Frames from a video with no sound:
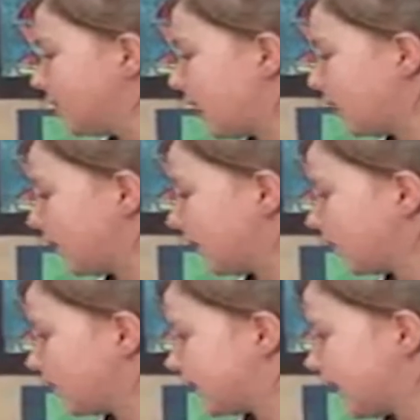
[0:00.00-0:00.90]
would colour in
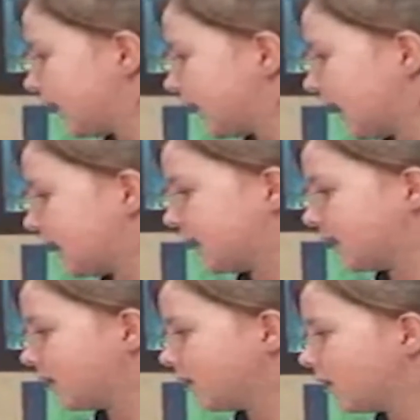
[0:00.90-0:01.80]

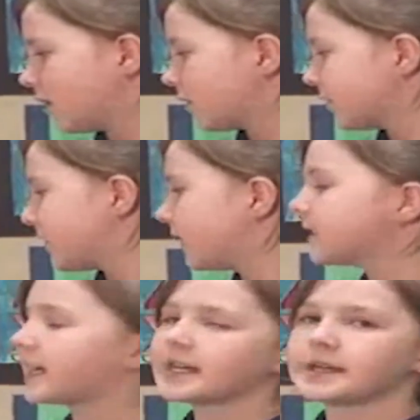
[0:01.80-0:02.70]
consolidating.
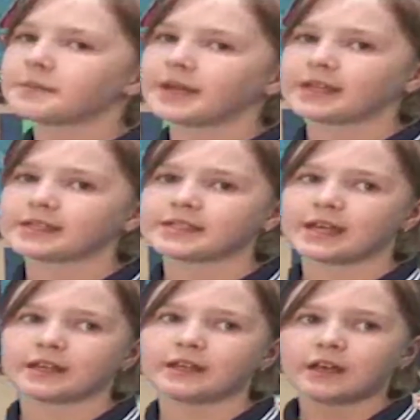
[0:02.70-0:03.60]
Consolidating means
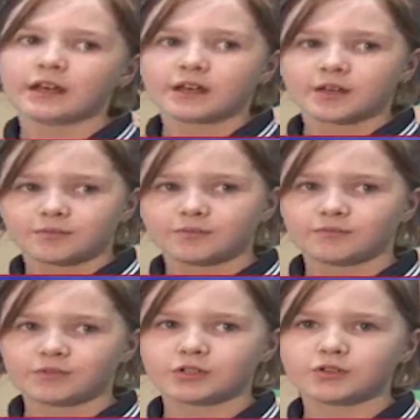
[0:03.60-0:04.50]
that
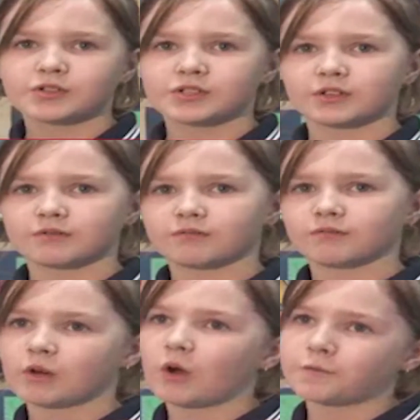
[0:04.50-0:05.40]
you use it
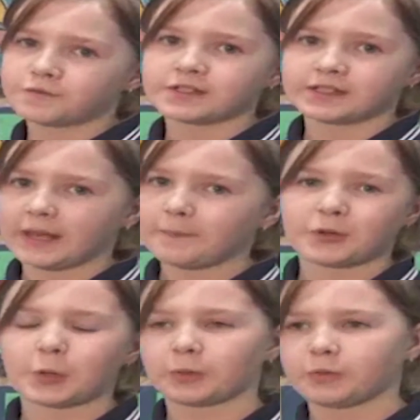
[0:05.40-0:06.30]
oftenly
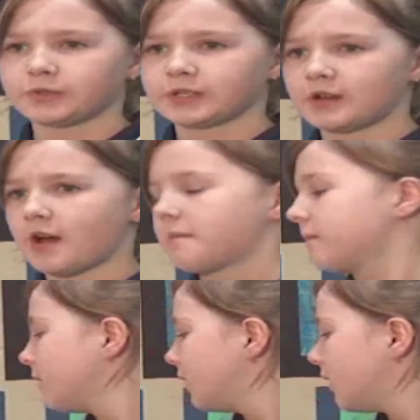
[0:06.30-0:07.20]
but not all the
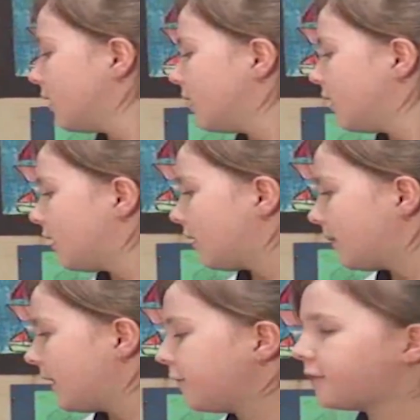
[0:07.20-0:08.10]
time.
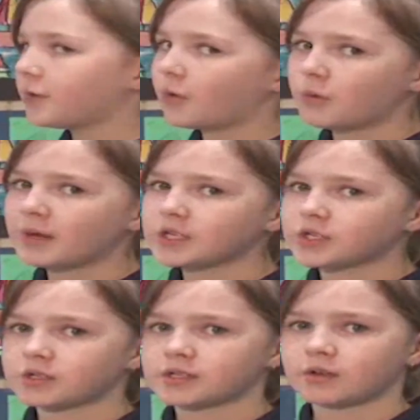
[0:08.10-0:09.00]
If you
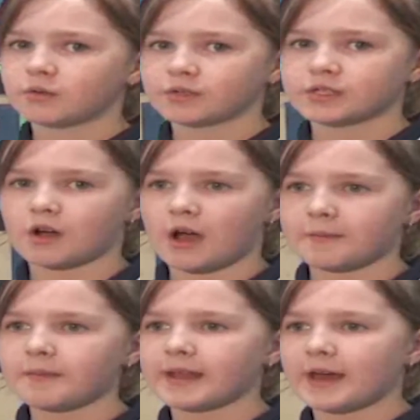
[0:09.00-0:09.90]
always use it all the
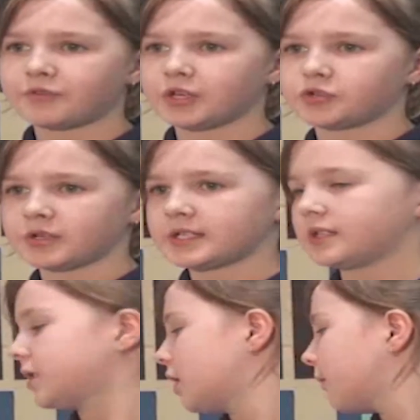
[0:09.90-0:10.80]
time and have the address
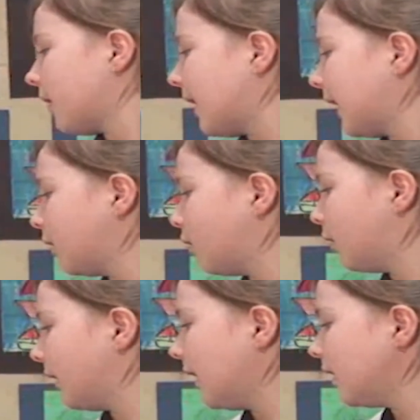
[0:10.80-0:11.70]
in the top right-hand
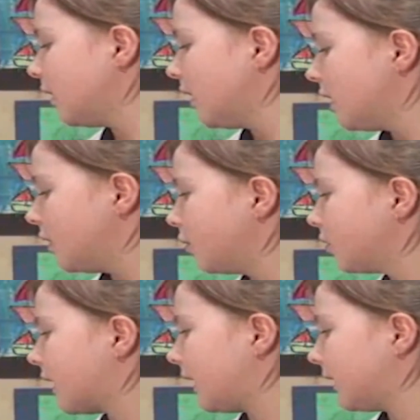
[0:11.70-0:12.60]
corner, you
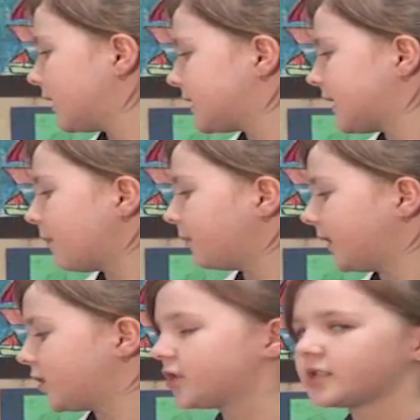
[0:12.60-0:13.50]
would colour
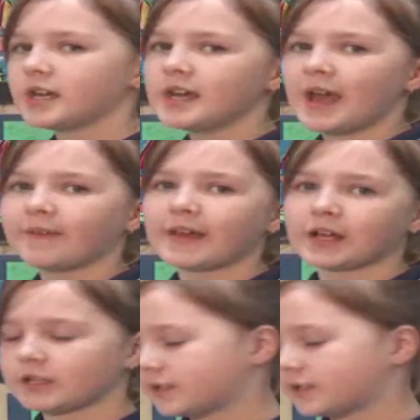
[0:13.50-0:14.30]
established, and that